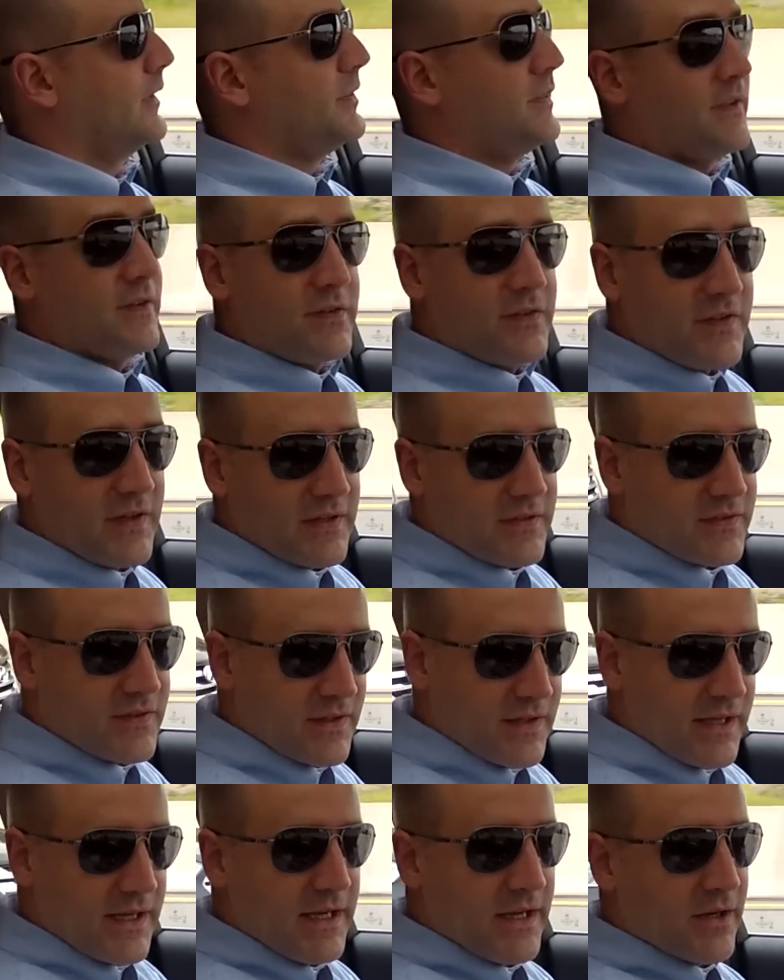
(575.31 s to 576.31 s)
The seats
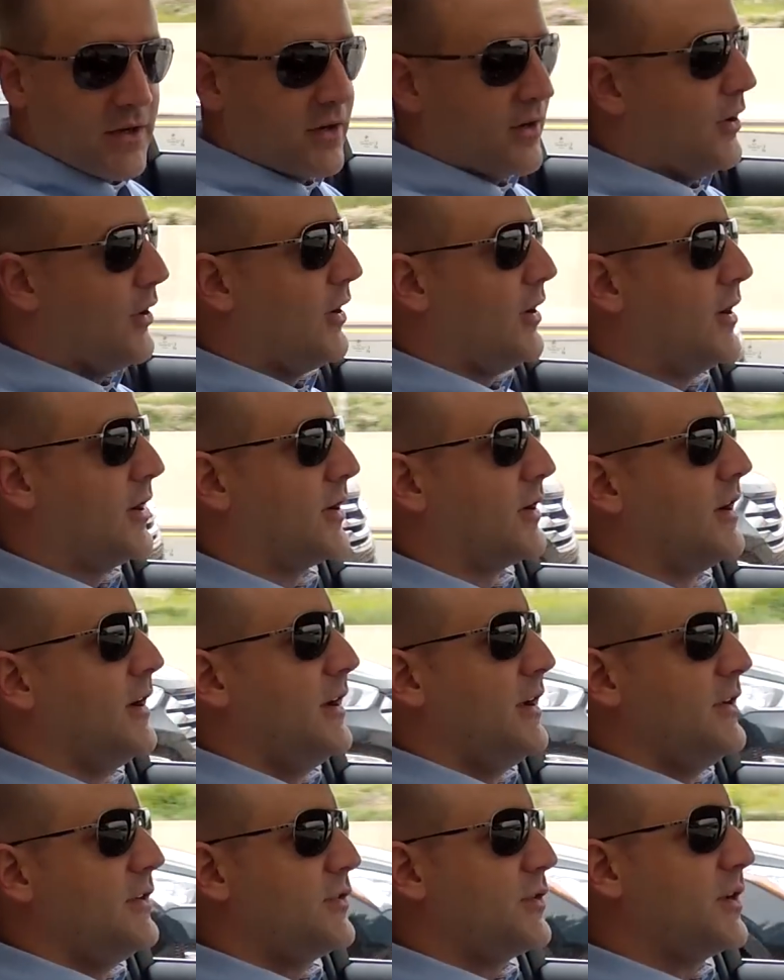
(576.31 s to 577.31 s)
in here are
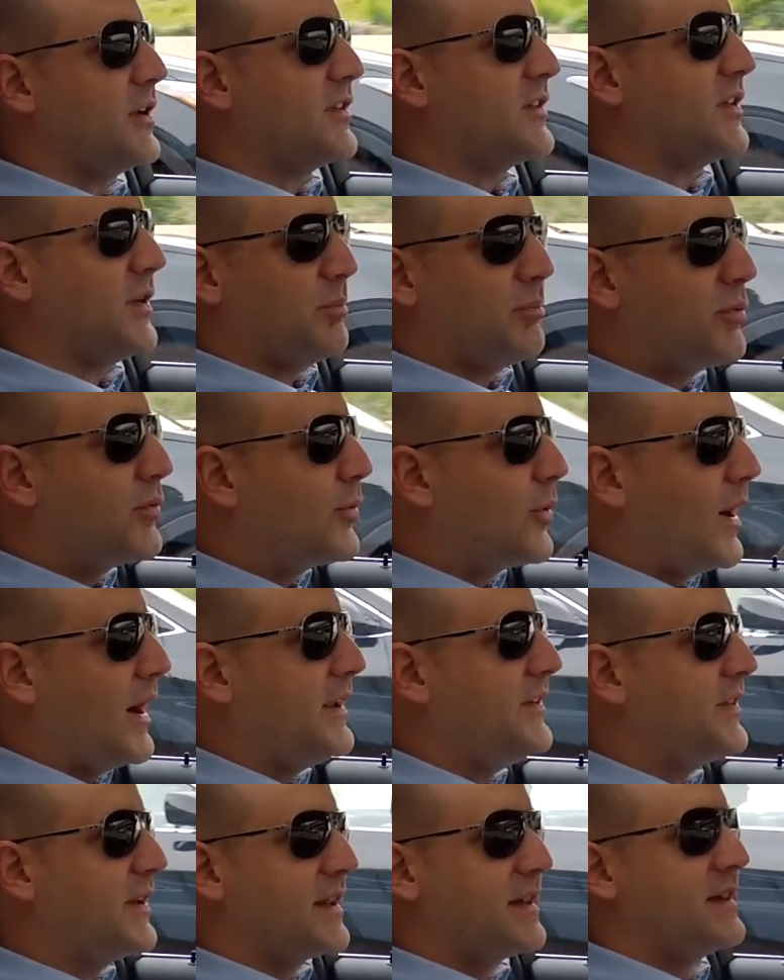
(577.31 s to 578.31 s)
sort of
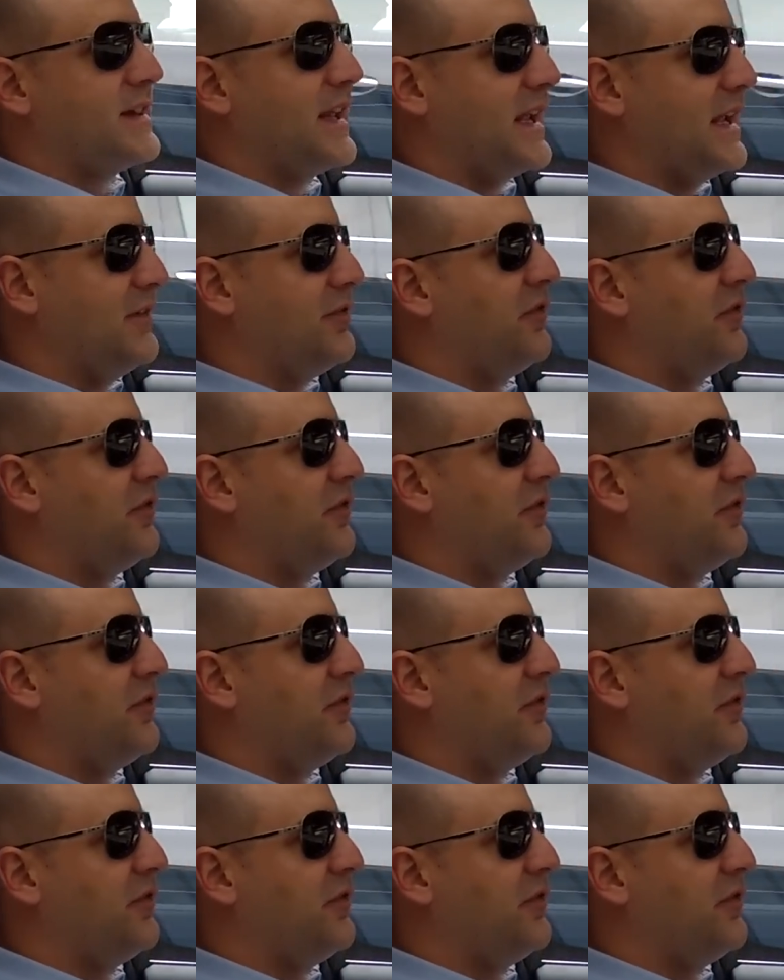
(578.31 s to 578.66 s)
surprisingly